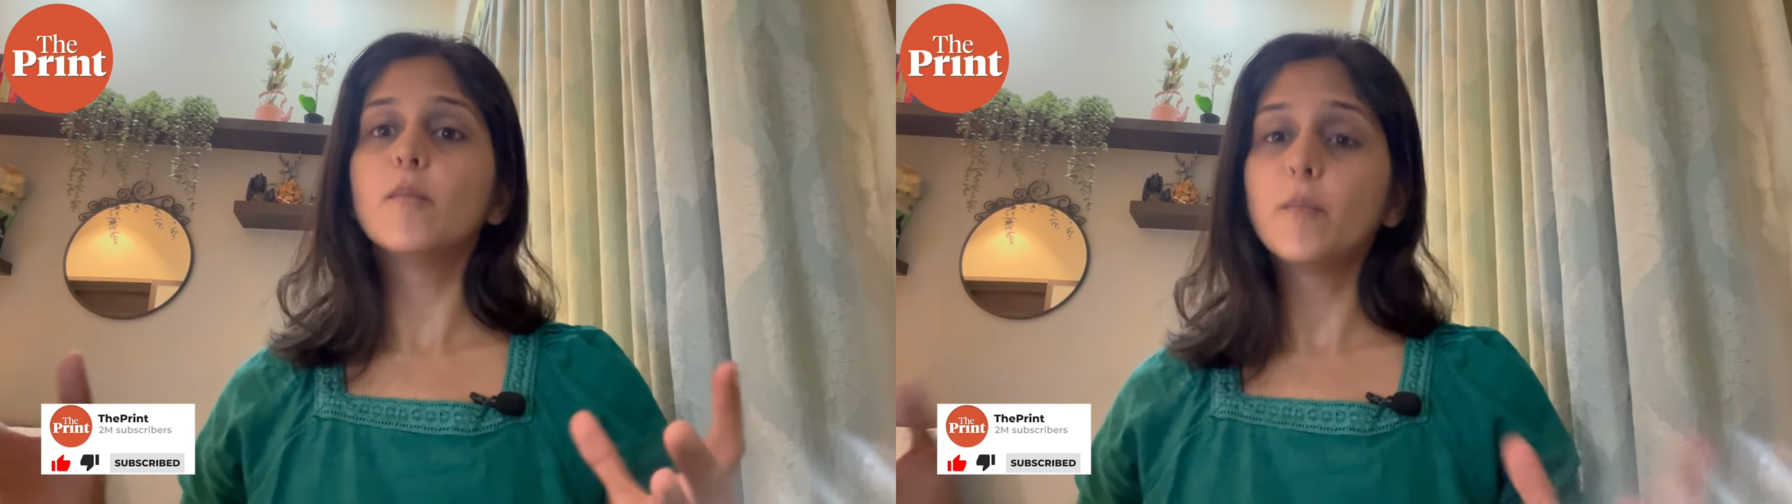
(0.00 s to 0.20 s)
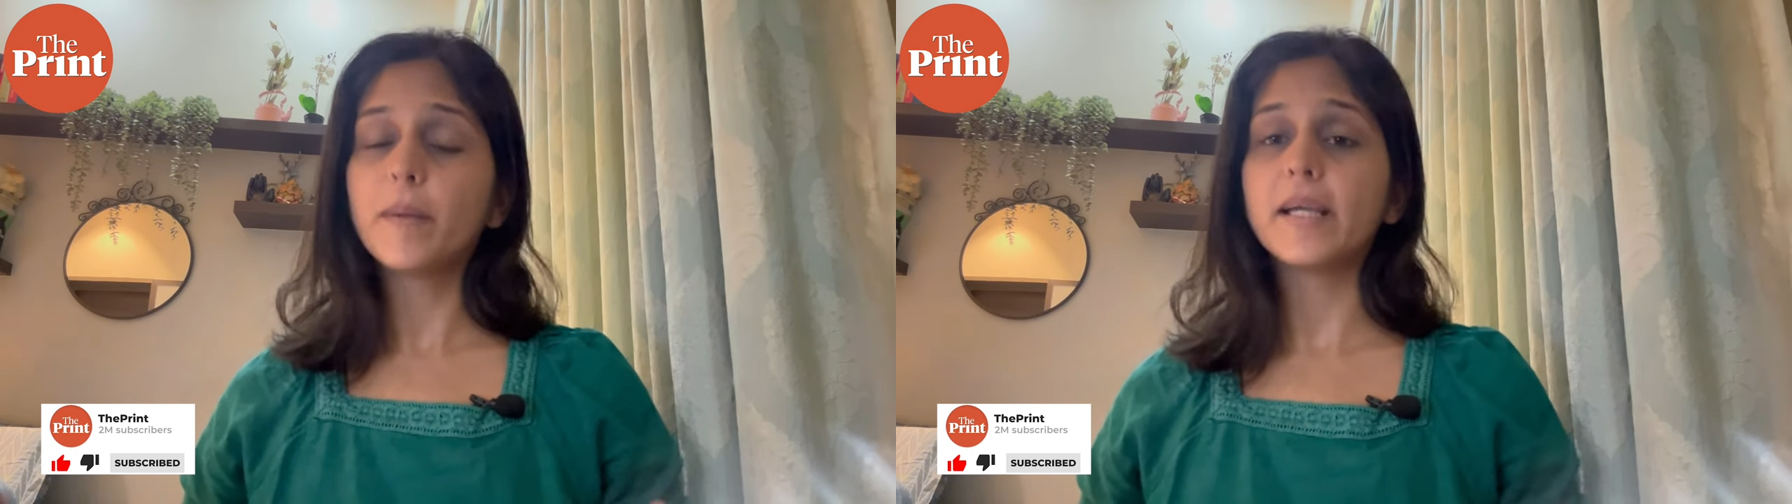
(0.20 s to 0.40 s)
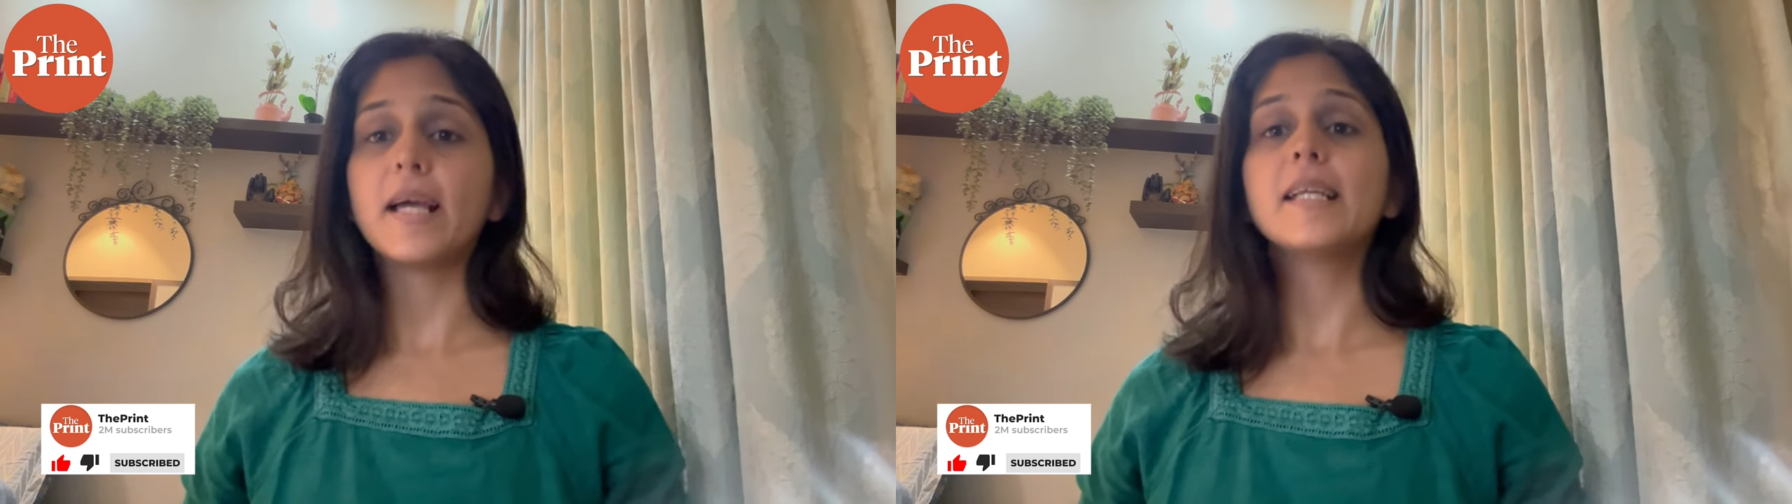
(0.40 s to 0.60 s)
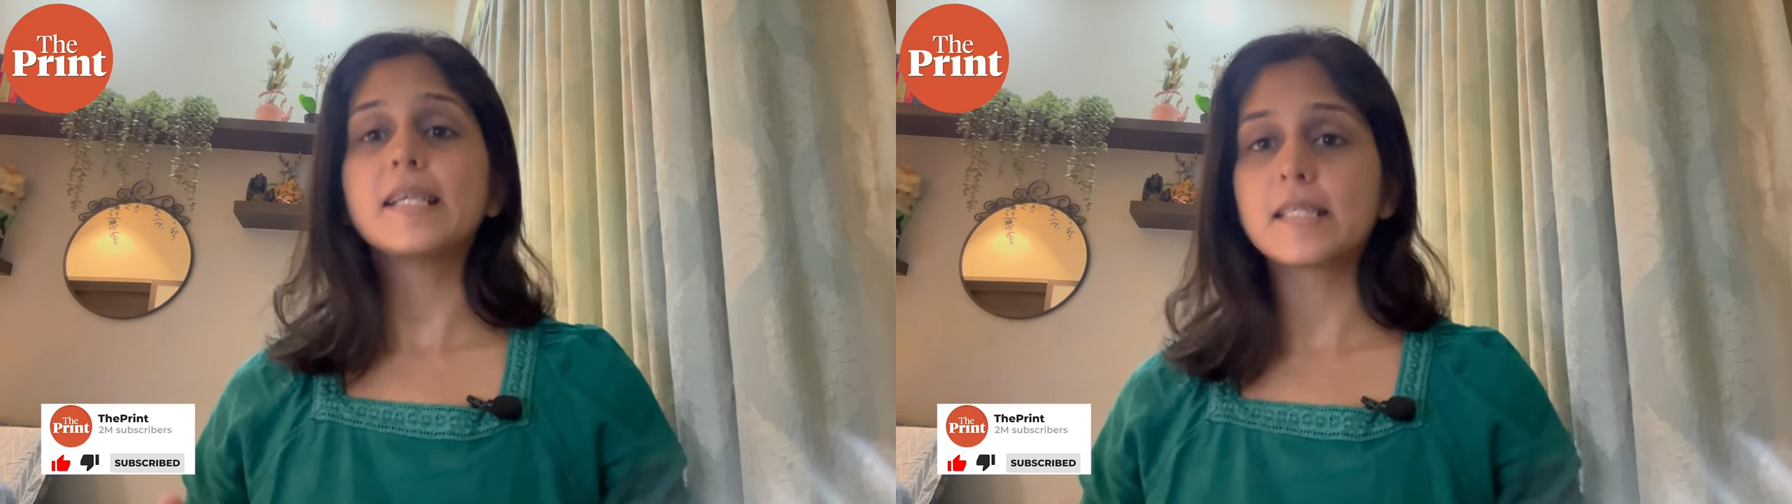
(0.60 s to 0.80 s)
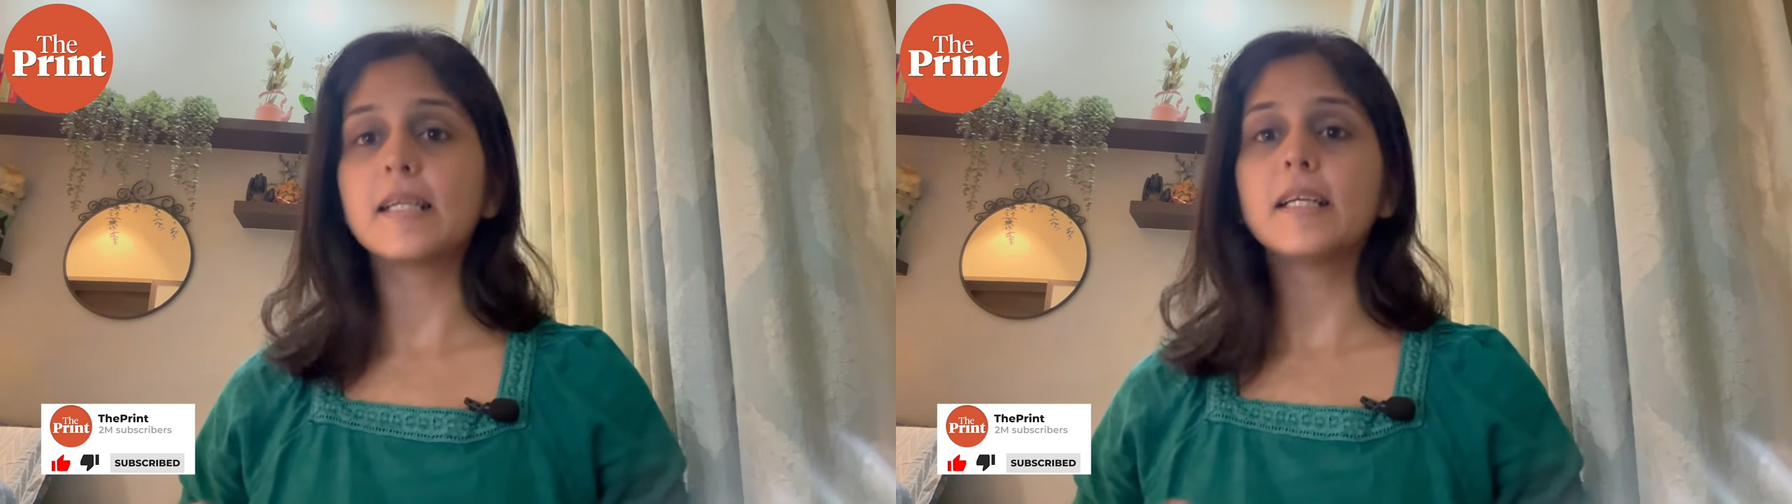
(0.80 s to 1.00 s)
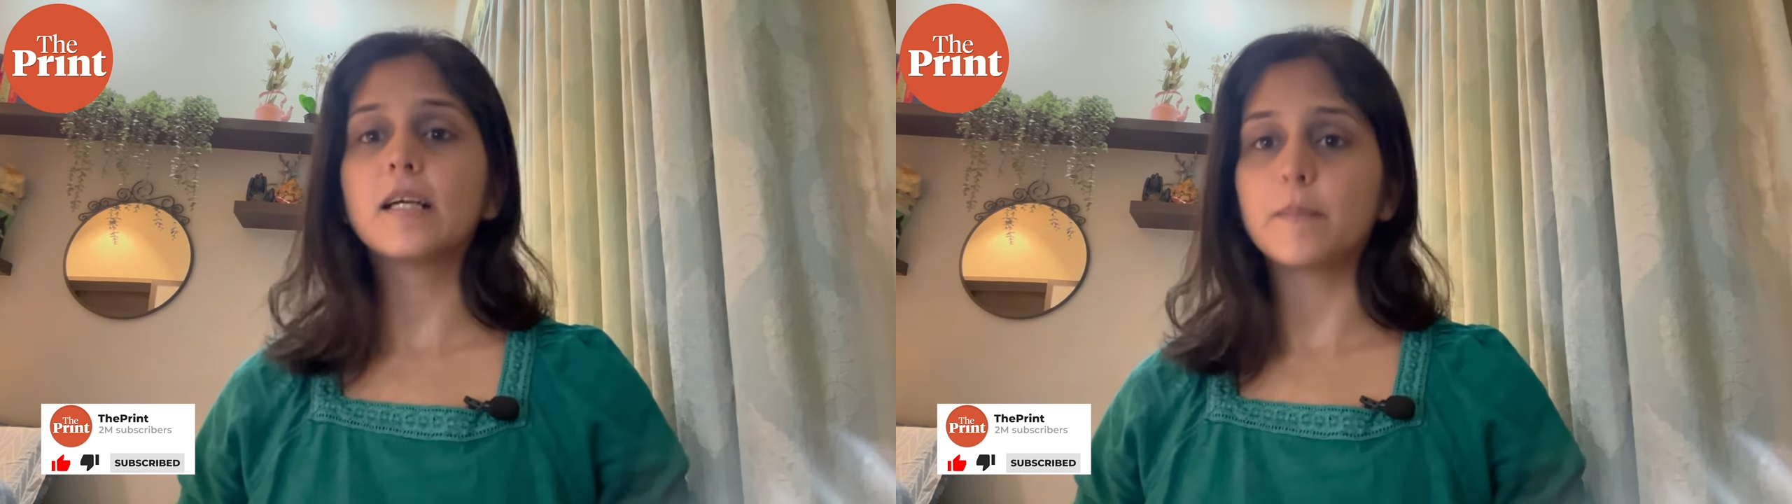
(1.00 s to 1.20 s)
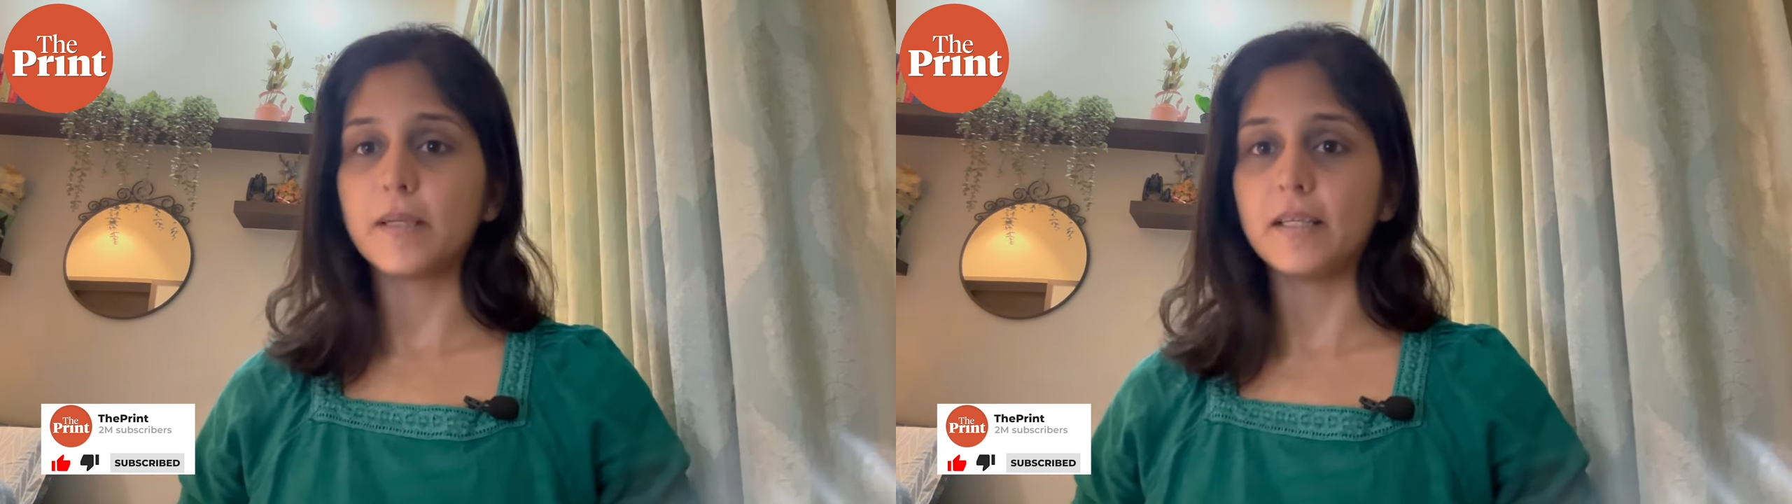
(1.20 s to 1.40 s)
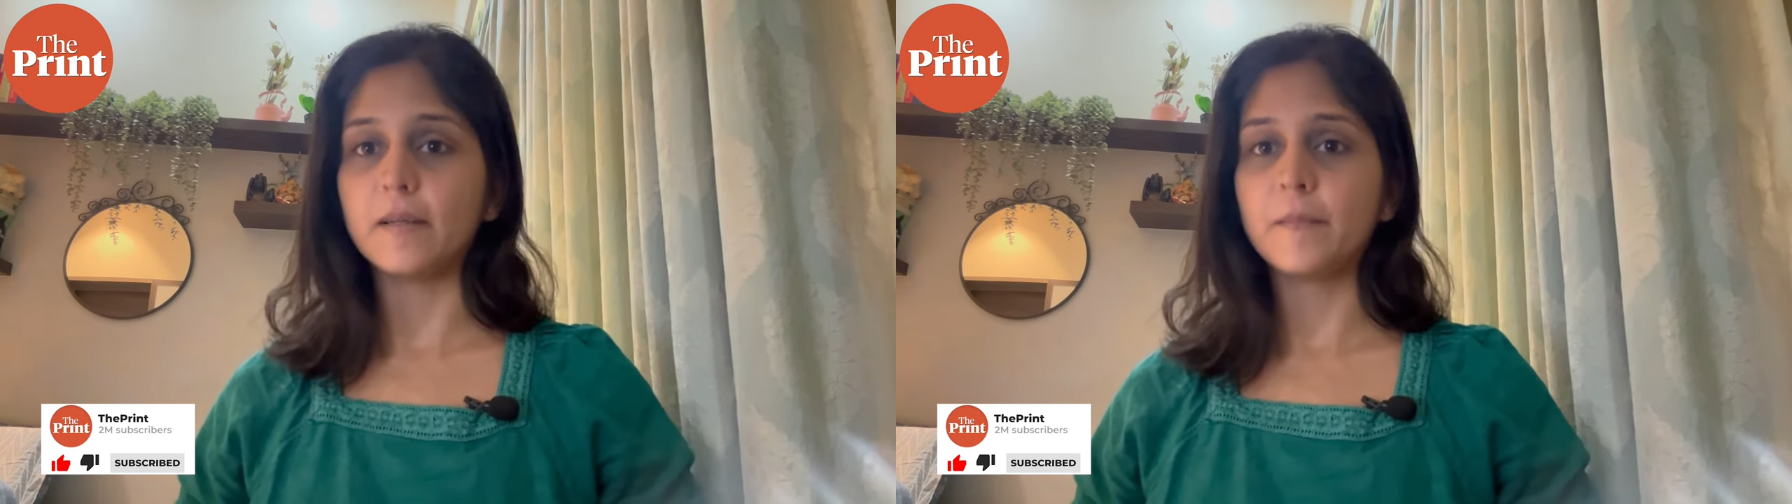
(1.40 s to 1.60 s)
Mumbai an aesthetic appeal.